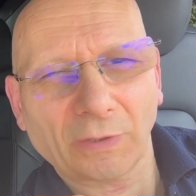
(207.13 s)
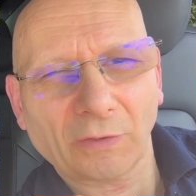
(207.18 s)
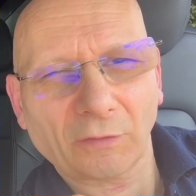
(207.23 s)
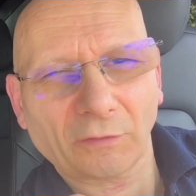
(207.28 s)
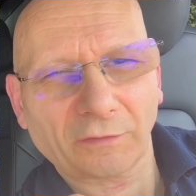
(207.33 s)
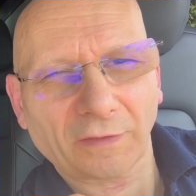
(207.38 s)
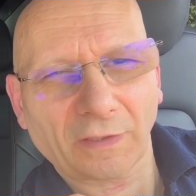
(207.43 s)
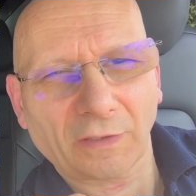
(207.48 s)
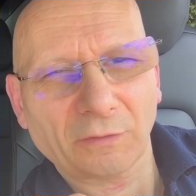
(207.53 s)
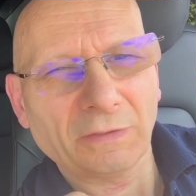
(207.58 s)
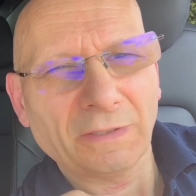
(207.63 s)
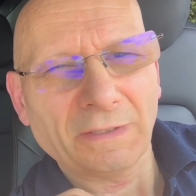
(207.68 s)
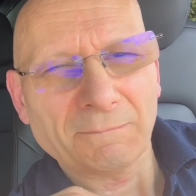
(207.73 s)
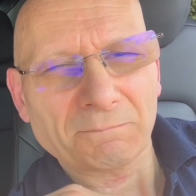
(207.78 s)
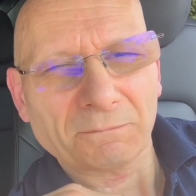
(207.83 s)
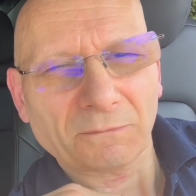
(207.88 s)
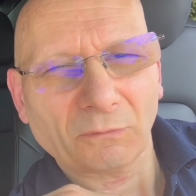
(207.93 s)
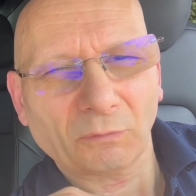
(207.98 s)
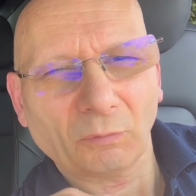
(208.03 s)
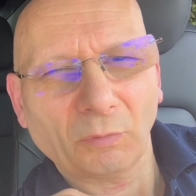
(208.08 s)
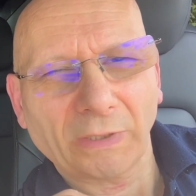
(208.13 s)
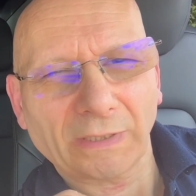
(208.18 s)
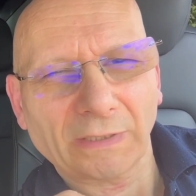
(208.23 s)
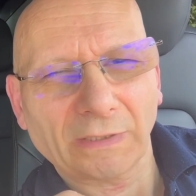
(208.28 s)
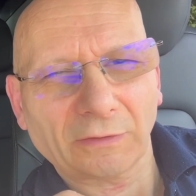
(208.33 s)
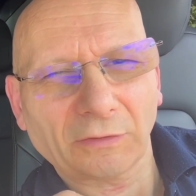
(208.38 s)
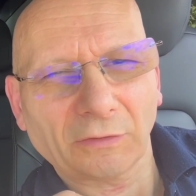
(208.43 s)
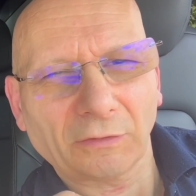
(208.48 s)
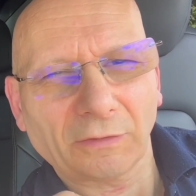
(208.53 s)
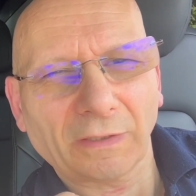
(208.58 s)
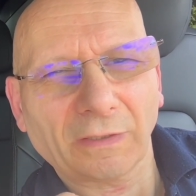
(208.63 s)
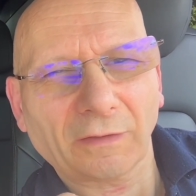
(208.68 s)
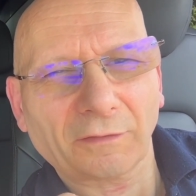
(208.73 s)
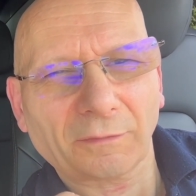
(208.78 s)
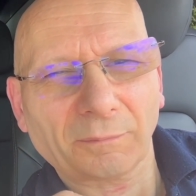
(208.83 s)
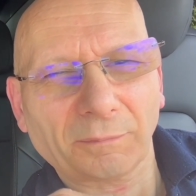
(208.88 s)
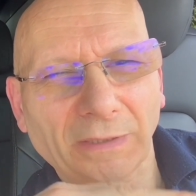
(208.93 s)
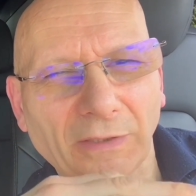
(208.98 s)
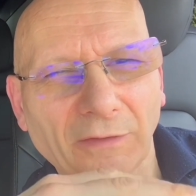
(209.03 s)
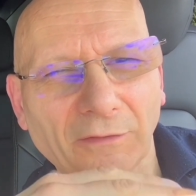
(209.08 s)
So we're going to do this
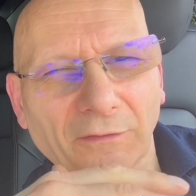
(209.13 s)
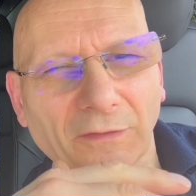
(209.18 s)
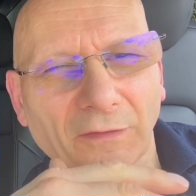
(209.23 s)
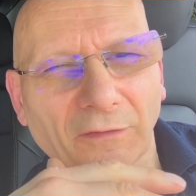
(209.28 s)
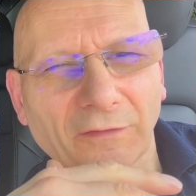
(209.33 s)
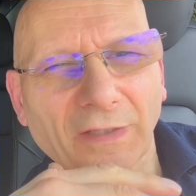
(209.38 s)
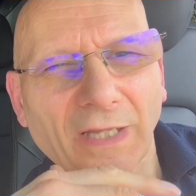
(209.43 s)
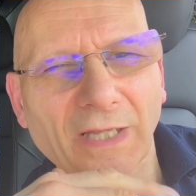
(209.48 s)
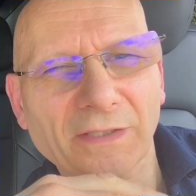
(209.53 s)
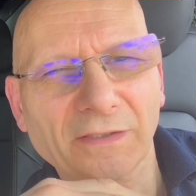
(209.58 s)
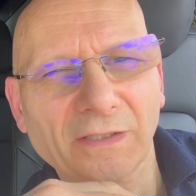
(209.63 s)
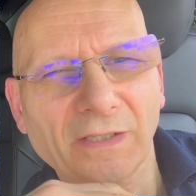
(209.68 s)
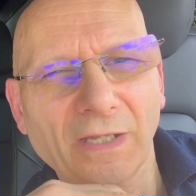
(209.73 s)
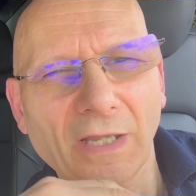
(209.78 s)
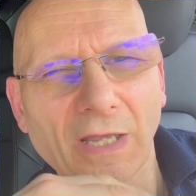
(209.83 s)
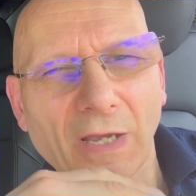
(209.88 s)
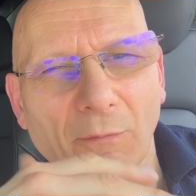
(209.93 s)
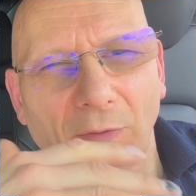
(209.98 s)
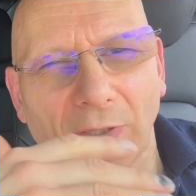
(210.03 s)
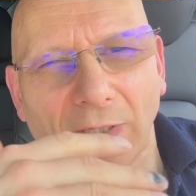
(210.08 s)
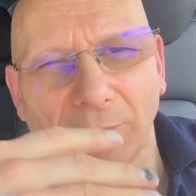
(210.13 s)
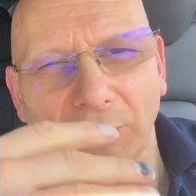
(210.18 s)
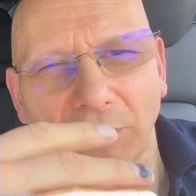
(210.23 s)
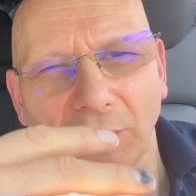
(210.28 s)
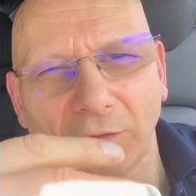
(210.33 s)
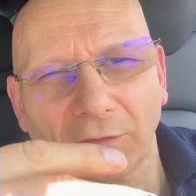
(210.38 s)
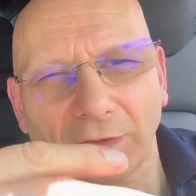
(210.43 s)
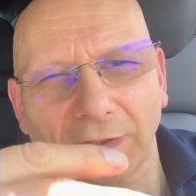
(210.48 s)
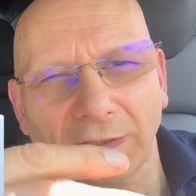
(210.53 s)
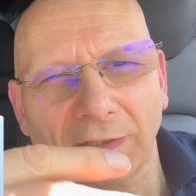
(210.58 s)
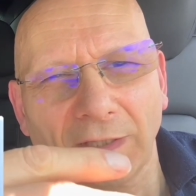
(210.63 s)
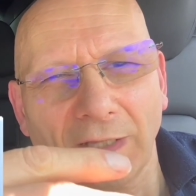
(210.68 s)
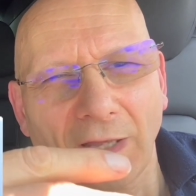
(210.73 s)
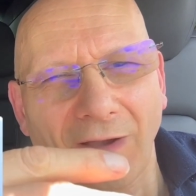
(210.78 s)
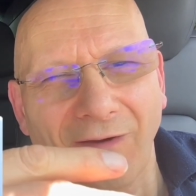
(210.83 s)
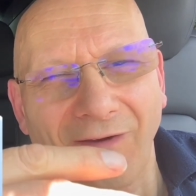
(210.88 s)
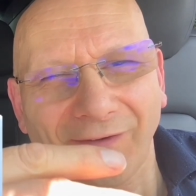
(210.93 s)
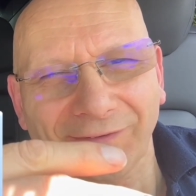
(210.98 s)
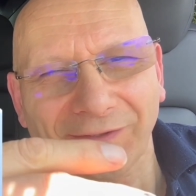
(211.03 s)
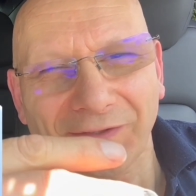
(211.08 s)
because of the sun, and when I'm using
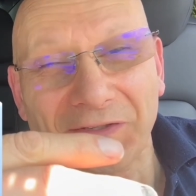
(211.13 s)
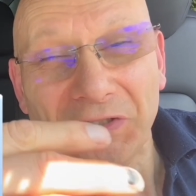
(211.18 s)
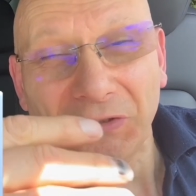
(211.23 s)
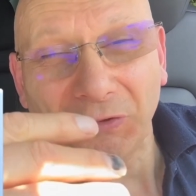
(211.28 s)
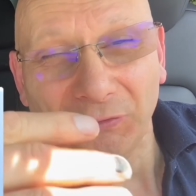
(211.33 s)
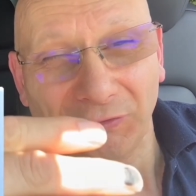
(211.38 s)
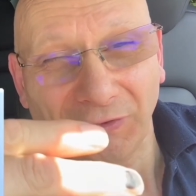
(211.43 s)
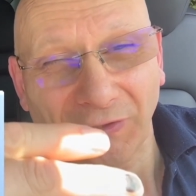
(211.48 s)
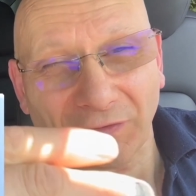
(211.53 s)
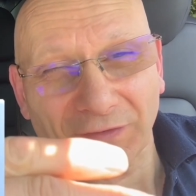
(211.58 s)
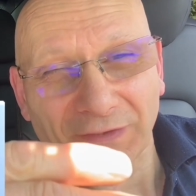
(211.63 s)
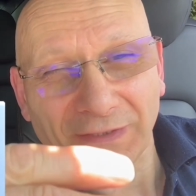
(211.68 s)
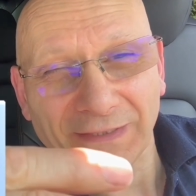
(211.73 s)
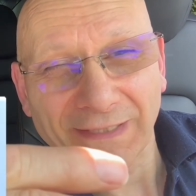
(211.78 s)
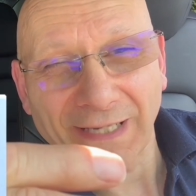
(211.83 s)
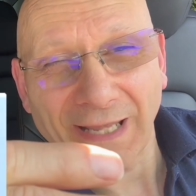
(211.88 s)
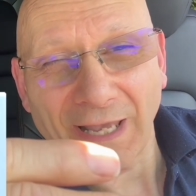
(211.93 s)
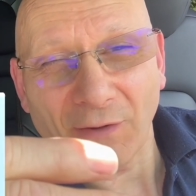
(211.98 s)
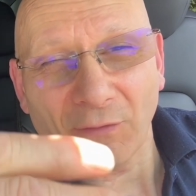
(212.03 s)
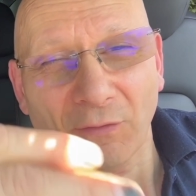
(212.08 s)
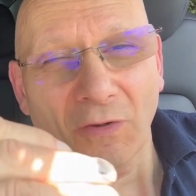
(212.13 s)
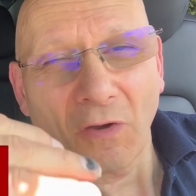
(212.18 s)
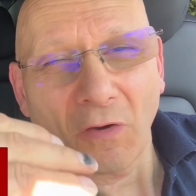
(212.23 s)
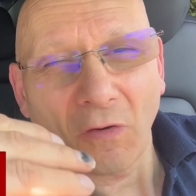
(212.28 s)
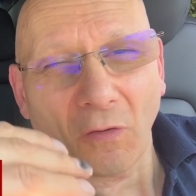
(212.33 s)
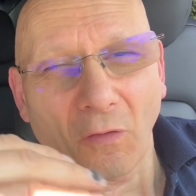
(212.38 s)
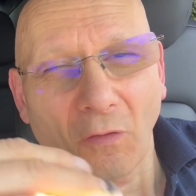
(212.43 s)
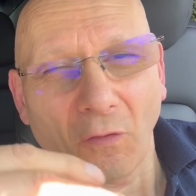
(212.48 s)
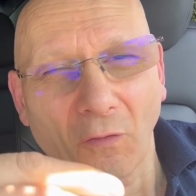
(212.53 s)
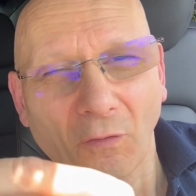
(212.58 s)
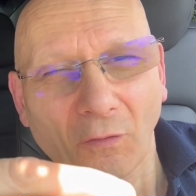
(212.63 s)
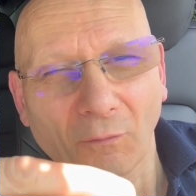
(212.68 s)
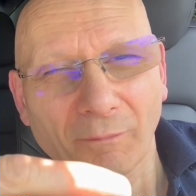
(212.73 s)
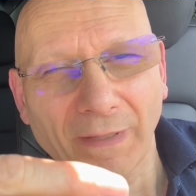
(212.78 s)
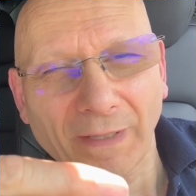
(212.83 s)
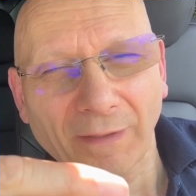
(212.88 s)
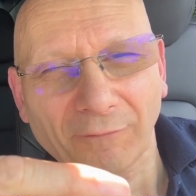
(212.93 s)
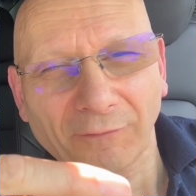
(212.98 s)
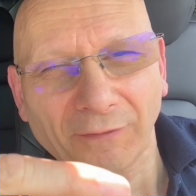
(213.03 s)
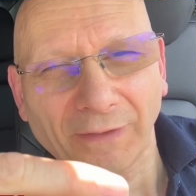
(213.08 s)
either New Disney now or
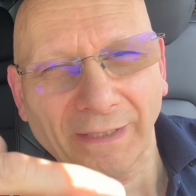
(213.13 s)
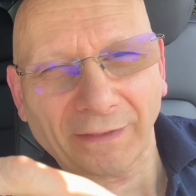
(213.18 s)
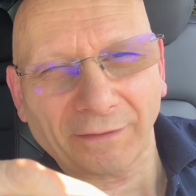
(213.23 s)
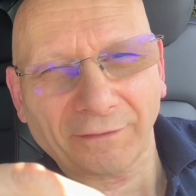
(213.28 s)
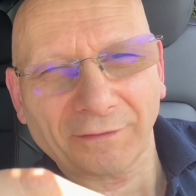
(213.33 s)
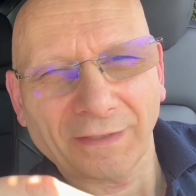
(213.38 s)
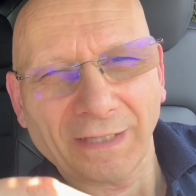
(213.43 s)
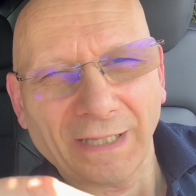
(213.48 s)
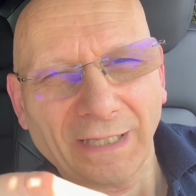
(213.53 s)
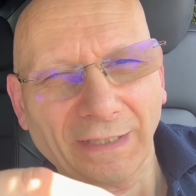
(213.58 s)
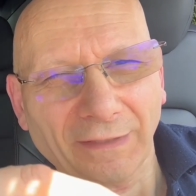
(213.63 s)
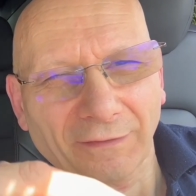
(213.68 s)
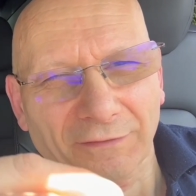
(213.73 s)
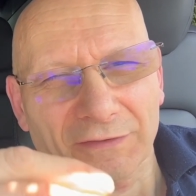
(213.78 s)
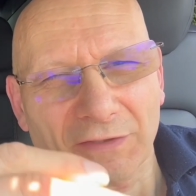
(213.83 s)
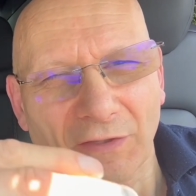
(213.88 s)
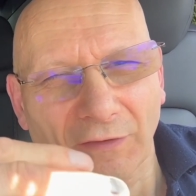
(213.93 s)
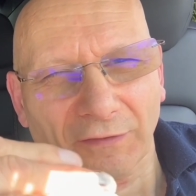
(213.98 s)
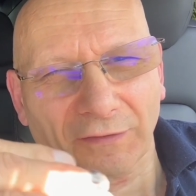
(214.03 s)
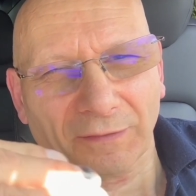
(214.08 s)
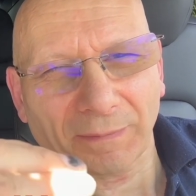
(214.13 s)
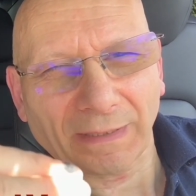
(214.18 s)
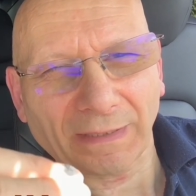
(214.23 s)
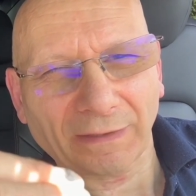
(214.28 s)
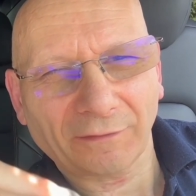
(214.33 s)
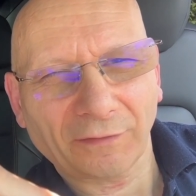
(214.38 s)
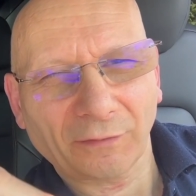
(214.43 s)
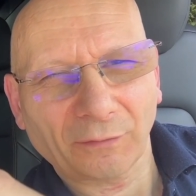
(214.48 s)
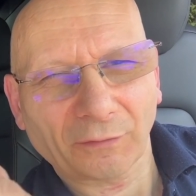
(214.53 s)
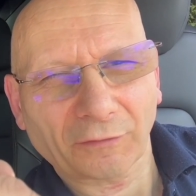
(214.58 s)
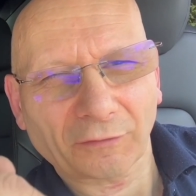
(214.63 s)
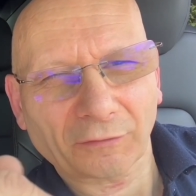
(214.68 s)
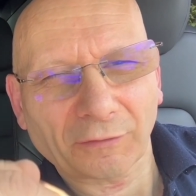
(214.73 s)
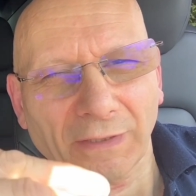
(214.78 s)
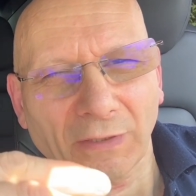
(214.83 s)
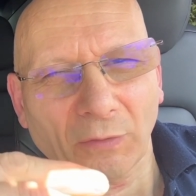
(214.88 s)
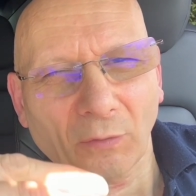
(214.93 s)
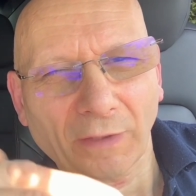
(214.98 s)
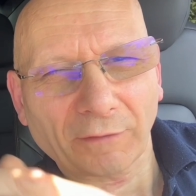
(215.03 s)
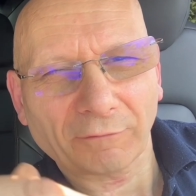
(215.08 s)
Netflix, it's nice to be able to tilt the screen
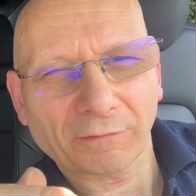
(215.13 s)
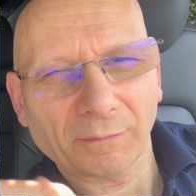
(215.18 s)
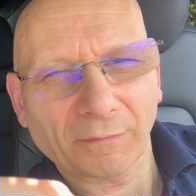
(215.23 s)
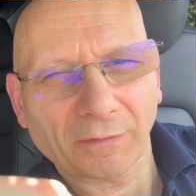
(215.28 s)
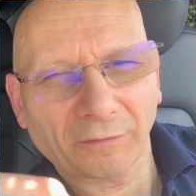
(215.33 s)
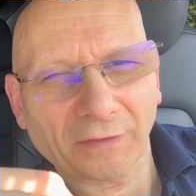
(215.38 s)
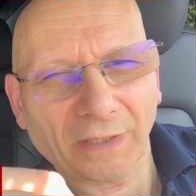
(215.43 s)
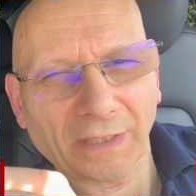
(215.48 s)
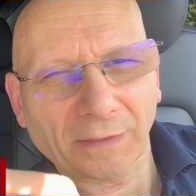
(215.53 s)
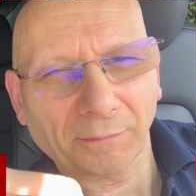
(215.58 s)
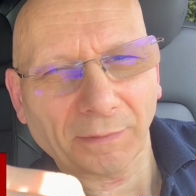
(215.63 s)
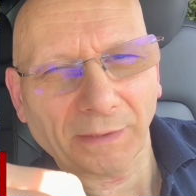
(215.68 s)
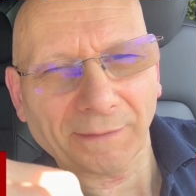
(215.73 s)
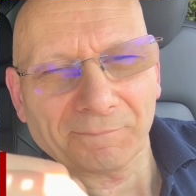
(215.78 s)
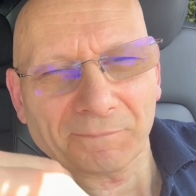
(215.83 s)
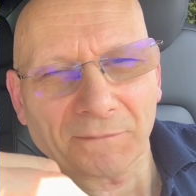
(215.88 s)
away from the sun a bit.